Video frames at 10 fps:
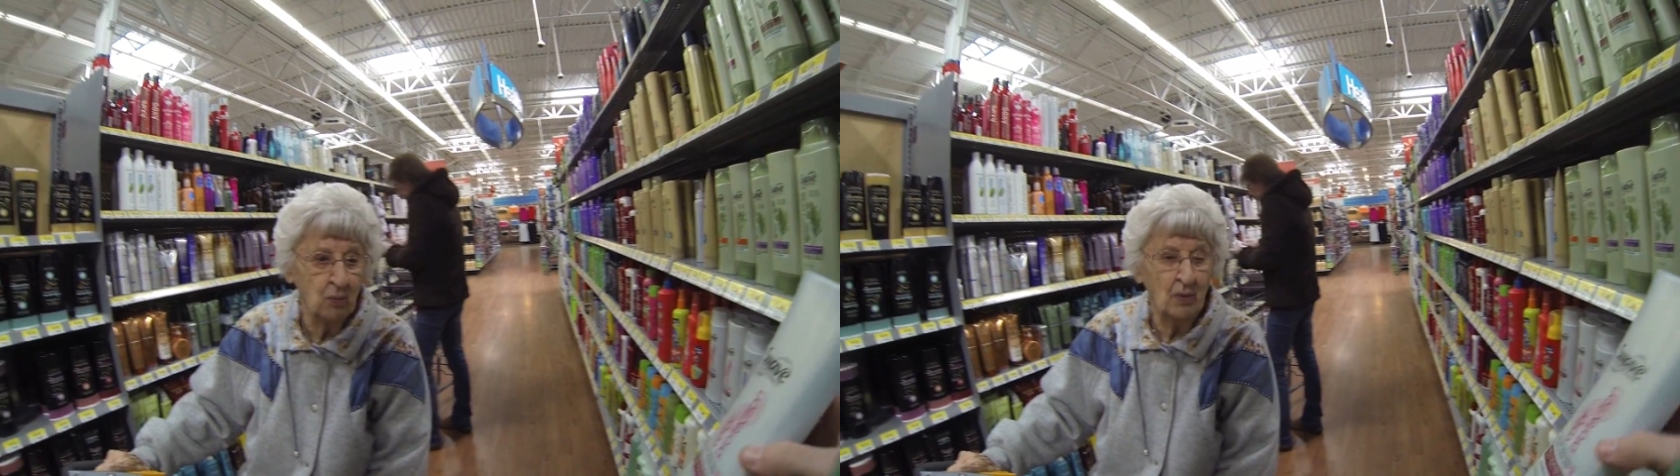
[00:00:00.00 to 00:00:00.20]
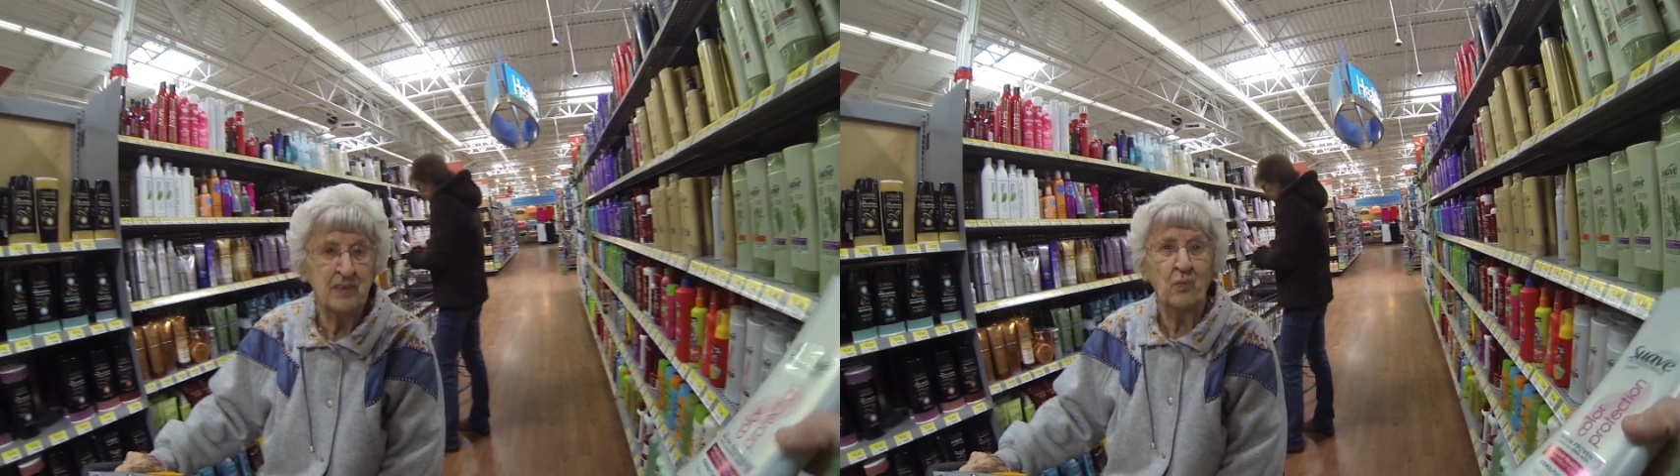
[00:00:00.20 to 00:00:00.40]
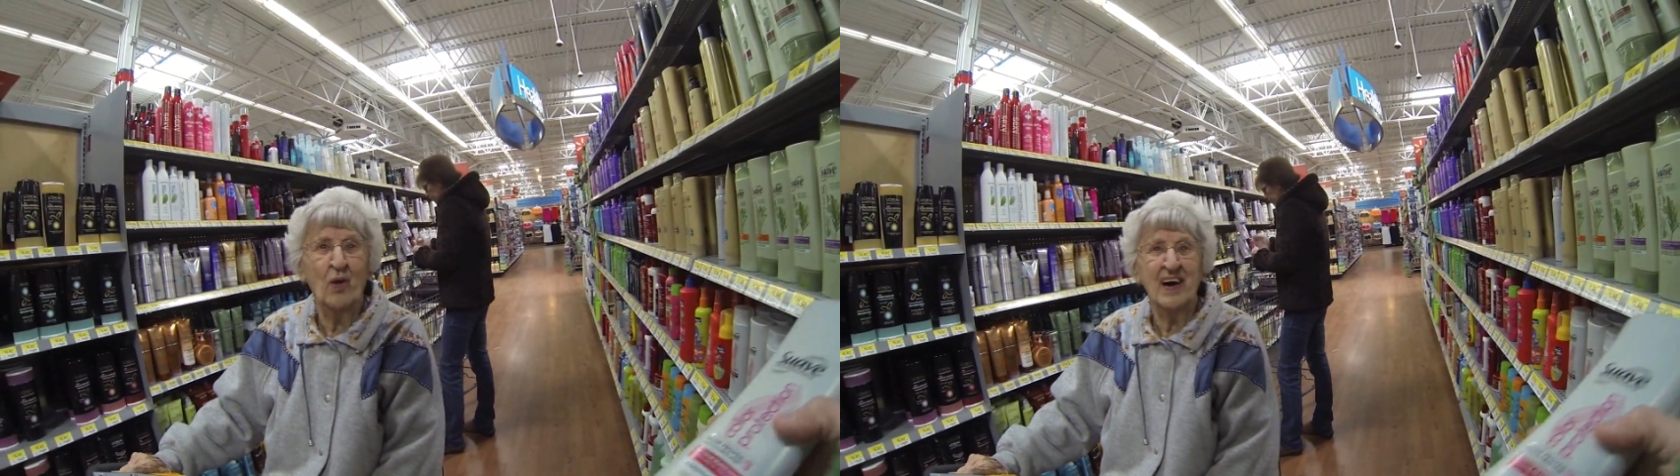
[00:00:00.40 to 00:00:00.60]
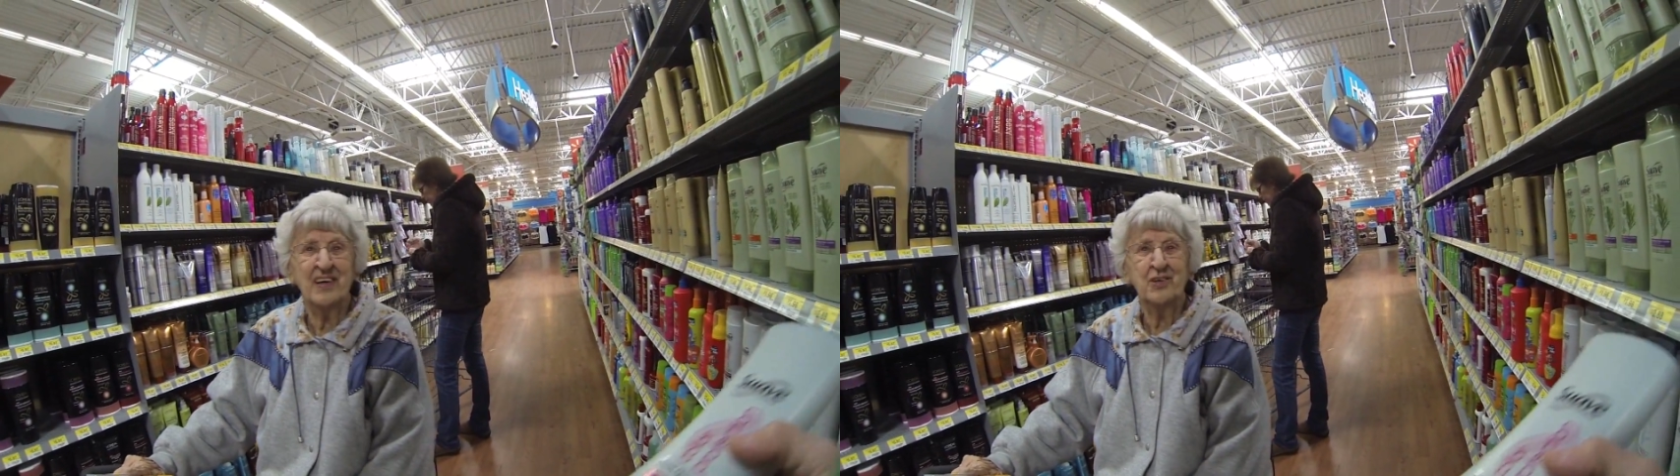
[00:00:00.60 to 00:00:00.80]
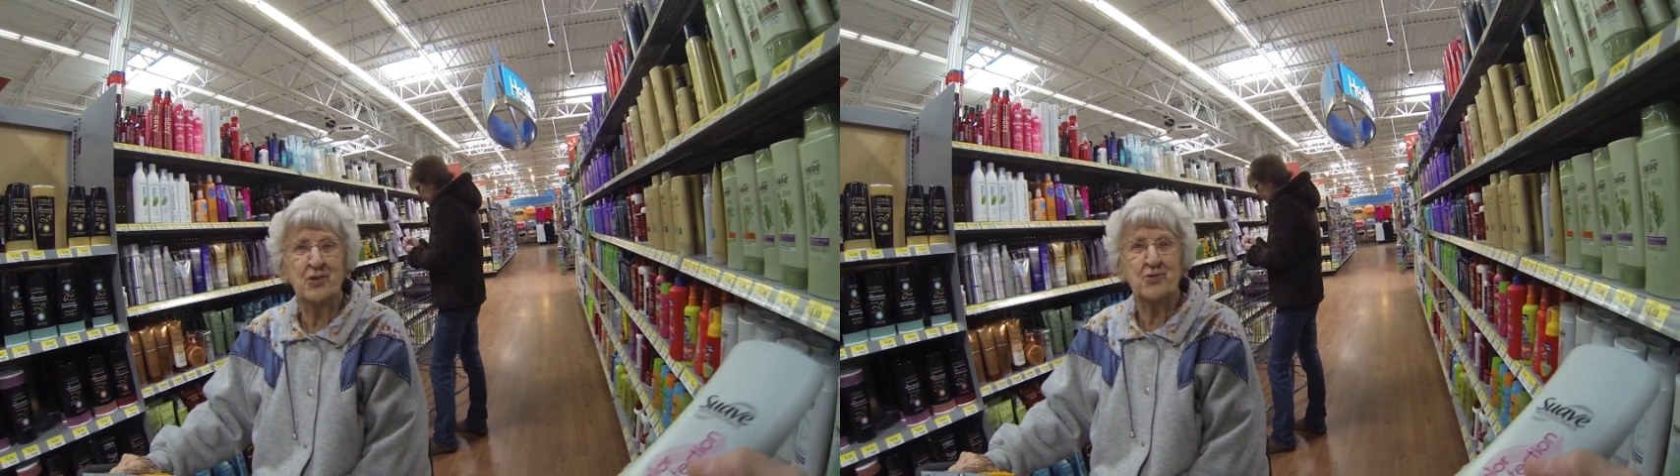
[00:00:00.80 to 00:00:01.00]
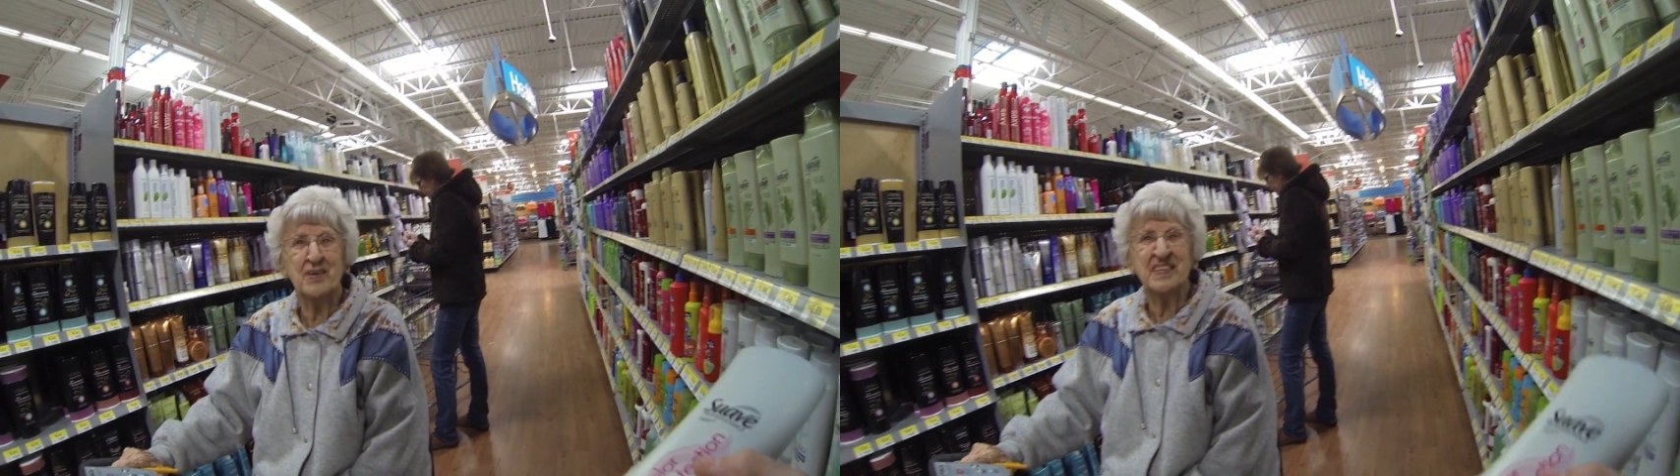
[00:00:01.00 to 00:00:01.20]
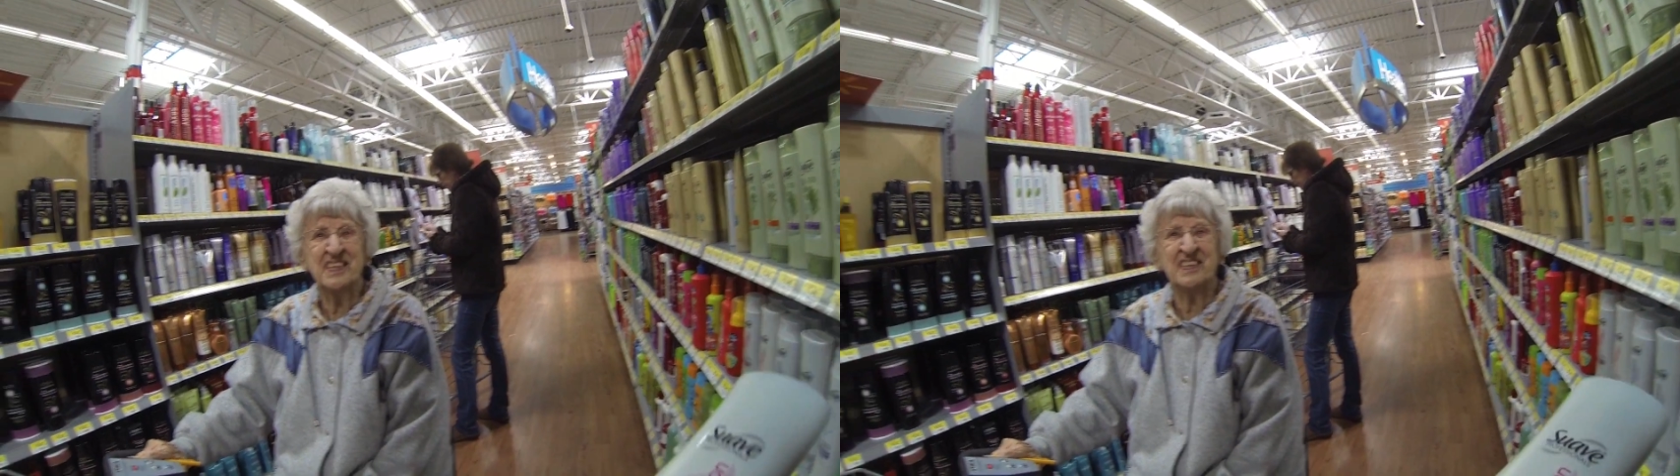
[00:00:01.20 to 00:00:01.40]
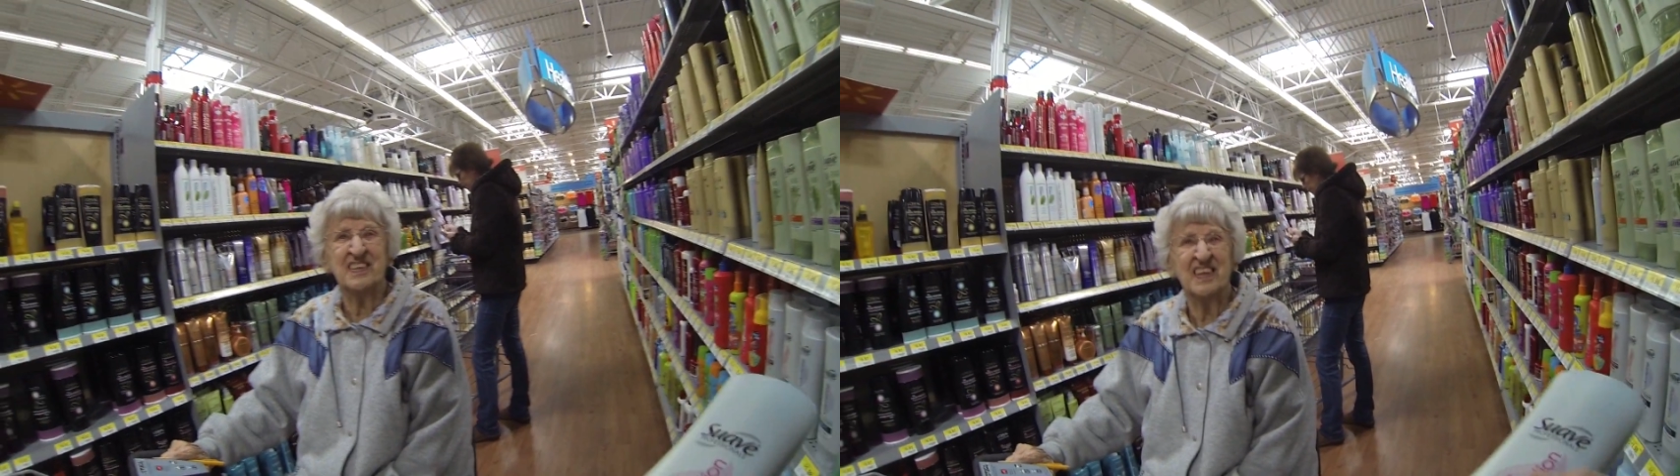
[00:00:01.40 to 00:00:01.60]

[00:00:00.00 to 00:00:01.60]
Why are you drinking it?